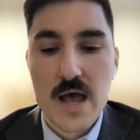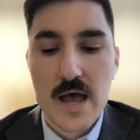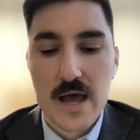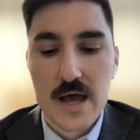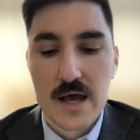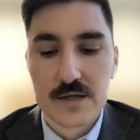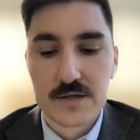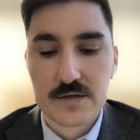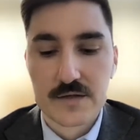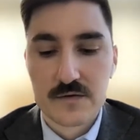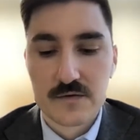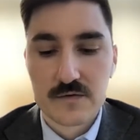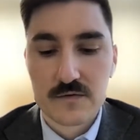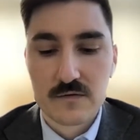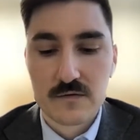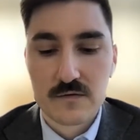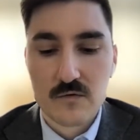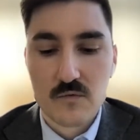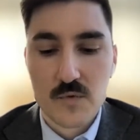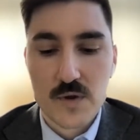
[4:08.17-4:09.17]
And
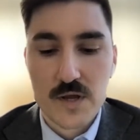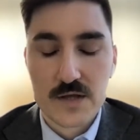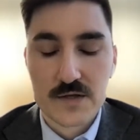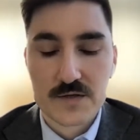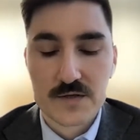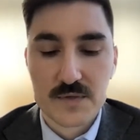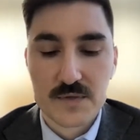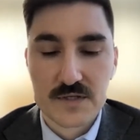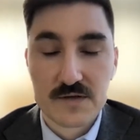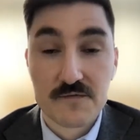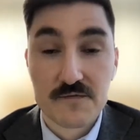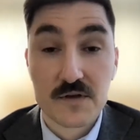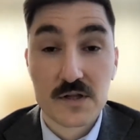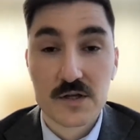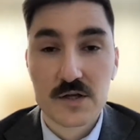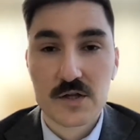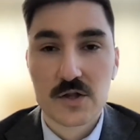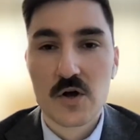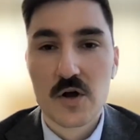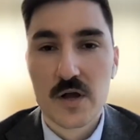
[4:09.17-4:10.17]
we
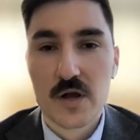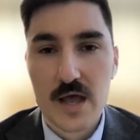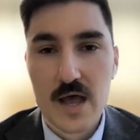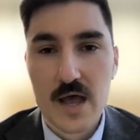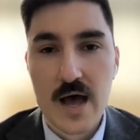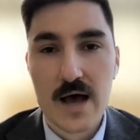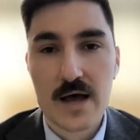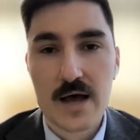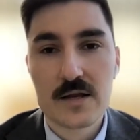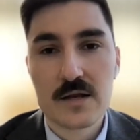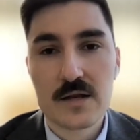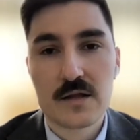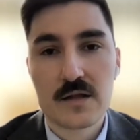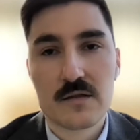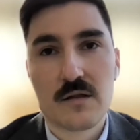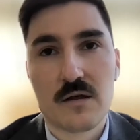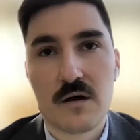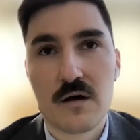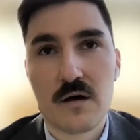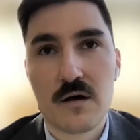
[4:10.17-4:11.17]
specifically look at
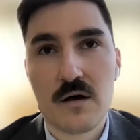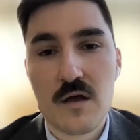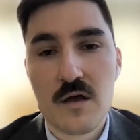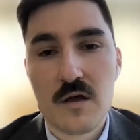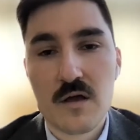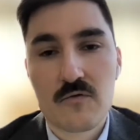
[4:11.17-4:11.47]
the